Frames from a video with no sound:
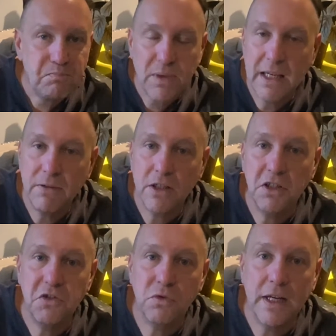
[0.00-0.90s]
Give it a
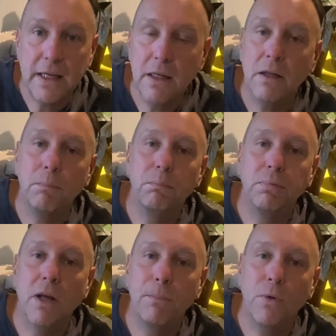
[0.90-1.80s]
good drink and it'll
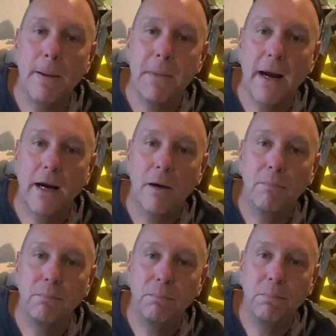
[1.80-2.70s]
plump right back
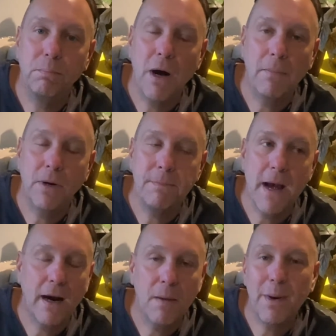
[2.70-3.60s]
up, pop right
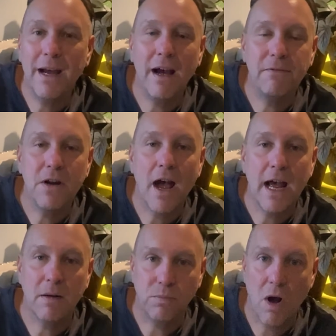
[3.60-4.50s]
back up. I've not
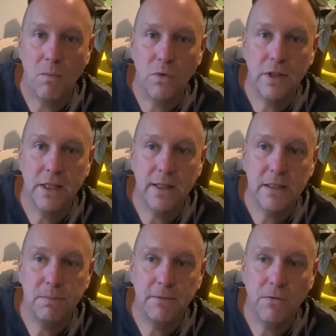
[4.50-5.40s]
had a problem with
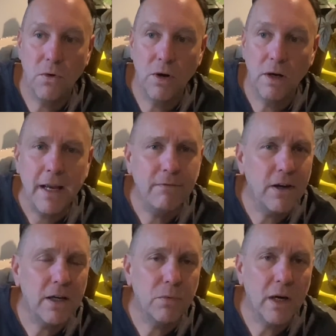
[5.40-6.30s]
this before. And
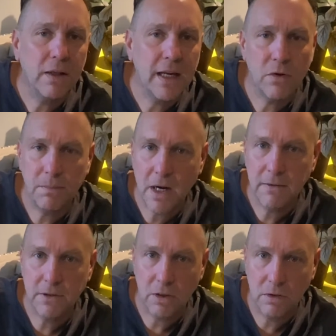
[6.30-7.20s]
very rarely, I know I'm kind
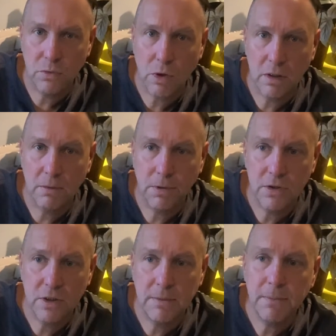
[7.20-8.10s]
of an underwaterer
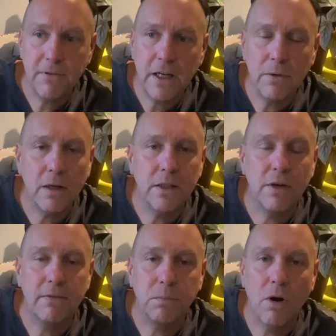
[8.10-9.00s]
personally, but very rarely do I
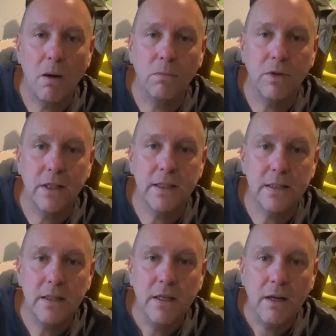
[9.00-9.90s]
have a problem with
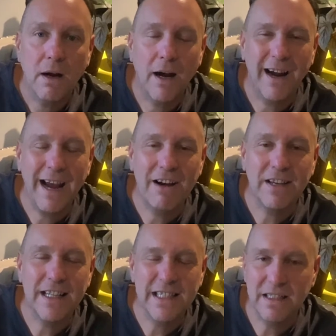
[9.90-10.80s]
this having
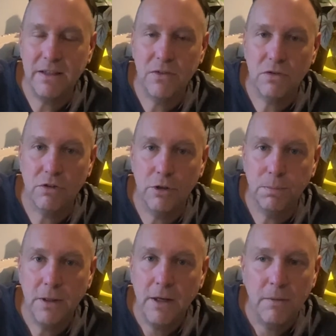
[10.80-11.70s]
its leaves droop
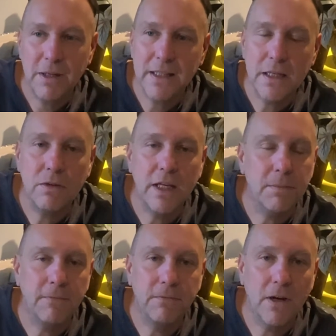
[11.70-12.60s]
because I do keep
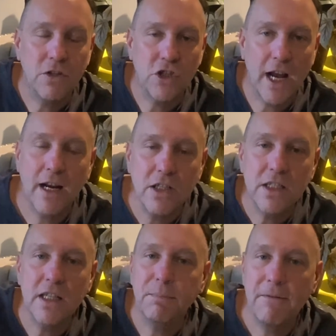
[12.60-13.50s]
a check. I just
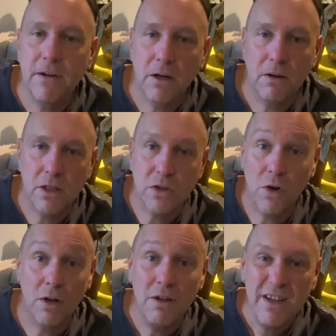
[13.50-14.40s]
stick my finger in the
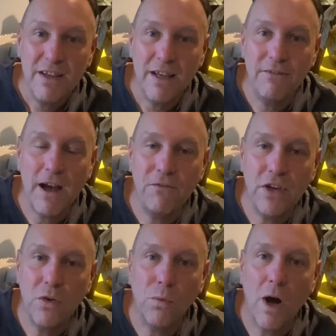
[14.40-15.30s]
soil. If I
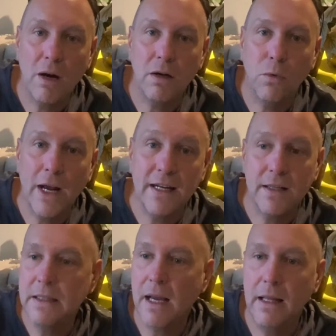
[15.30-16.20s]
feel water or
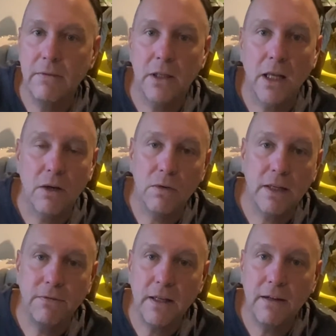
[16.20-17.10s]
wetness, I leave it alone.
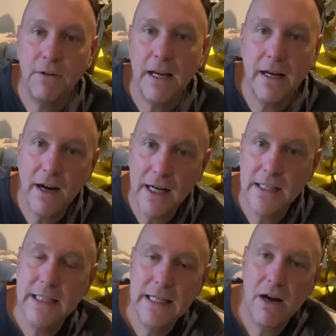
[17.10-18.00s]
If I got to
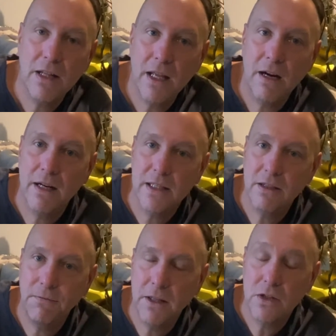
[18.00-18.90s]
dig down in there and it's
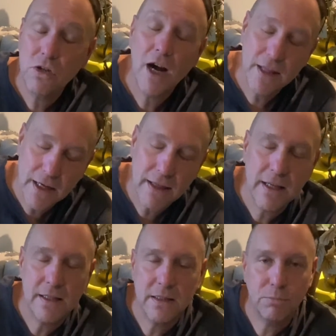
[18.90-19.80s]
still feeling dry, then I
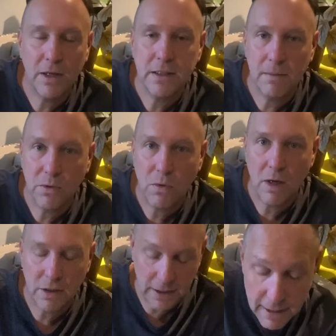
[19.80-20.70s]
think it's probably time to
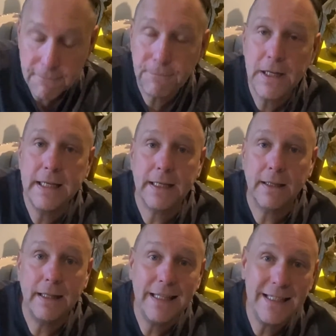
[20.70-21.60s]
water it. Now
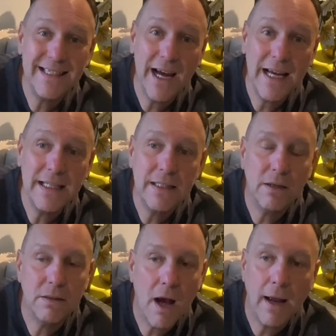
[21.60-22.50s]
feeding. These guys
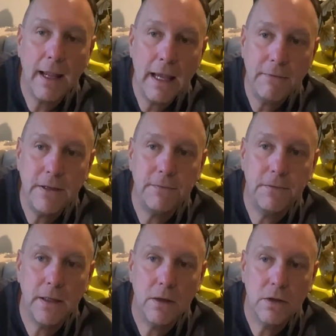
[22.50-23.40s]
are not heavy
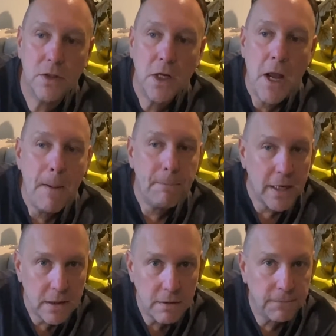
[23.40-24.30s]
feeders, but I
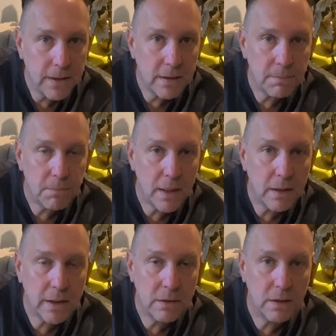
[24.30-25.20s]
do feed them
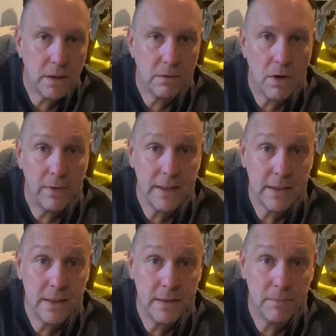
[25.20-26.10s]
monthly during the growing
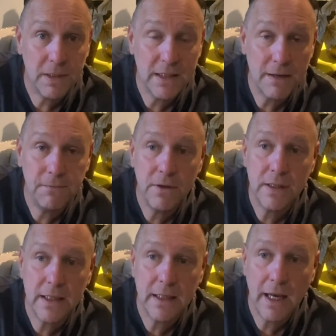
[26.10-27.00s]
season because I feel
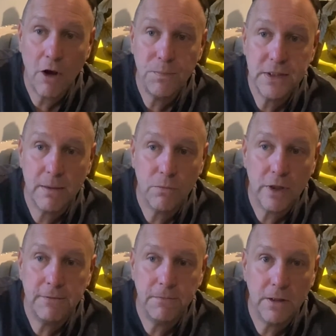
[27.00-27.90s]
that it helps them
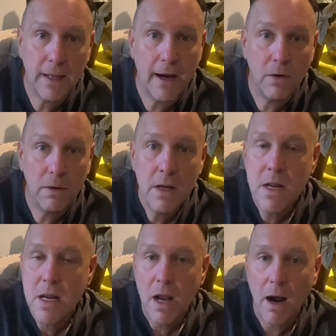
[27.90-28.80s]
really fill out
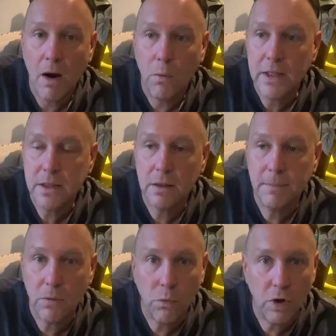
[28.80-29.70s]
when it's a little
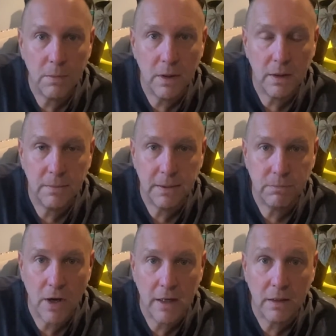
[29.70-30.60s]
bit warmer and a little bit
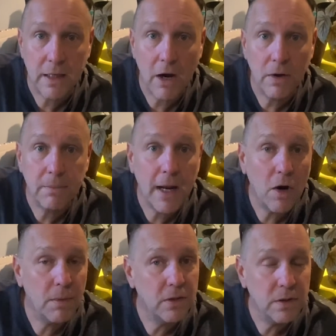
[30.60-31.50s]
brighter. Now in my
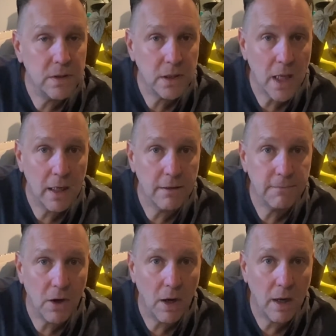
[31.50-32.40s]
home I do use a lot of
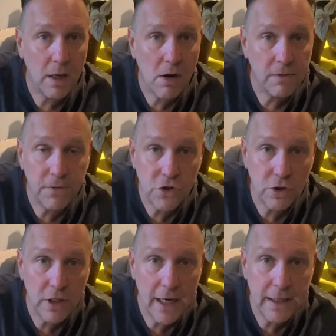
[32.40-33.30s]

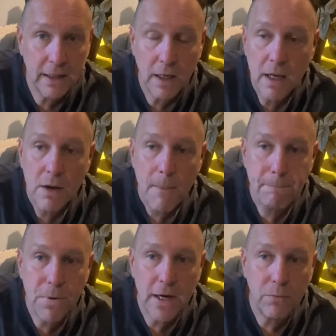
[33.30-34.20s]
artificial lighting,
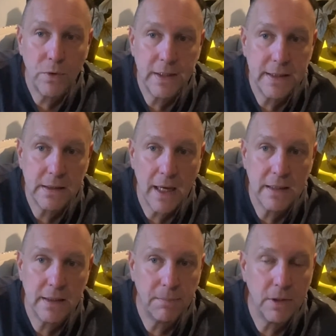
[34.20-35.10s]
but with these
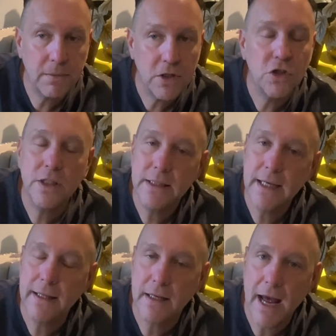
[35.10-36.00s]
guys they pretty much just stay
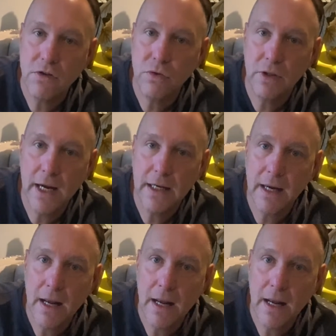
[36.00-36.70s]
in the natural lighting.